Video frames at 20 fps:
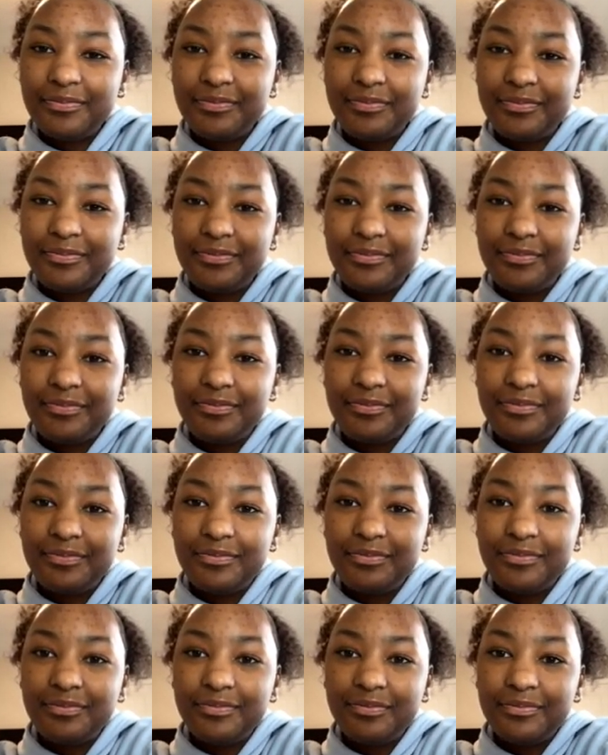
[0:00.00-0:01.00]

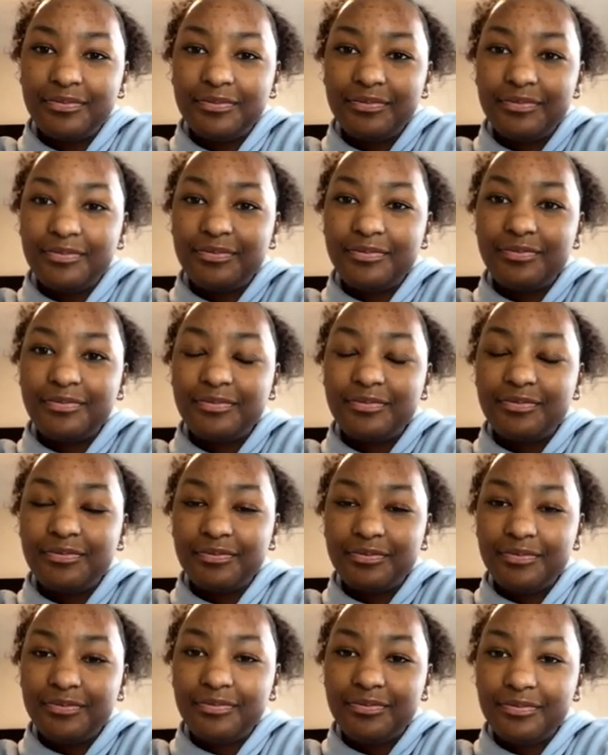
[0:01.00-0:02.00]

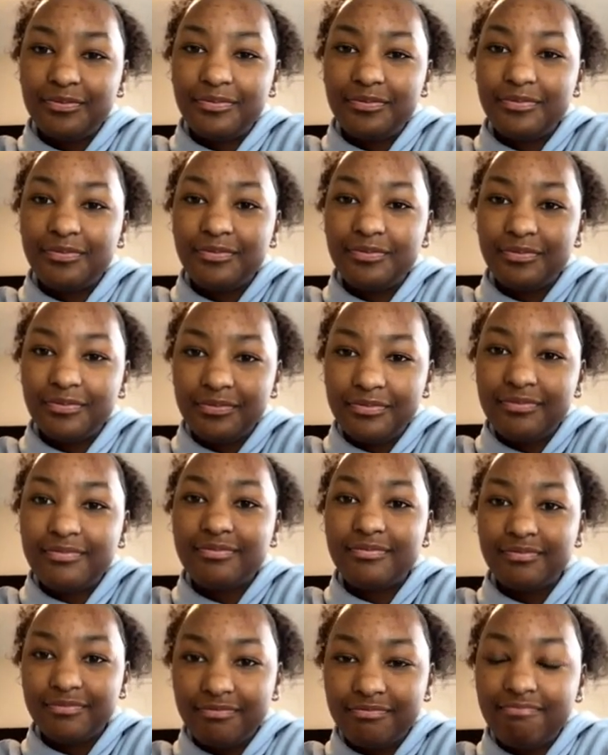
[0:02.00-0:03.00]

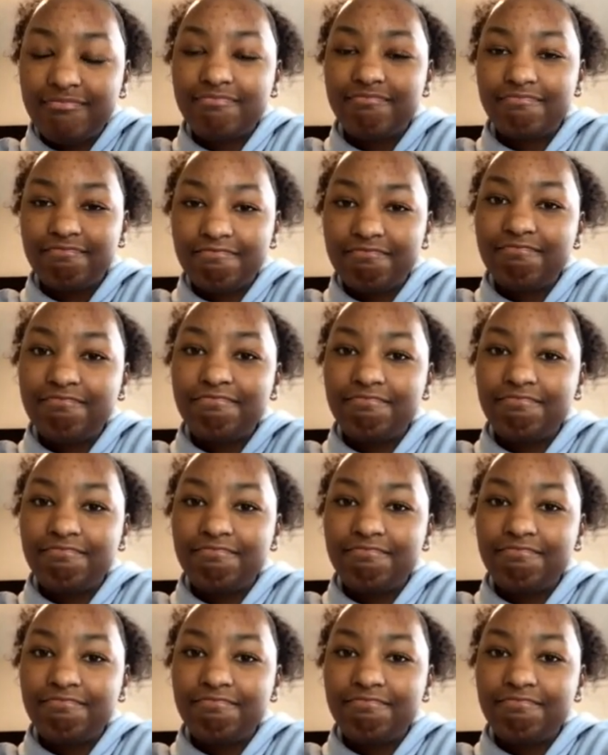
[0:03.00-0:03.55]
The person shown says nothing.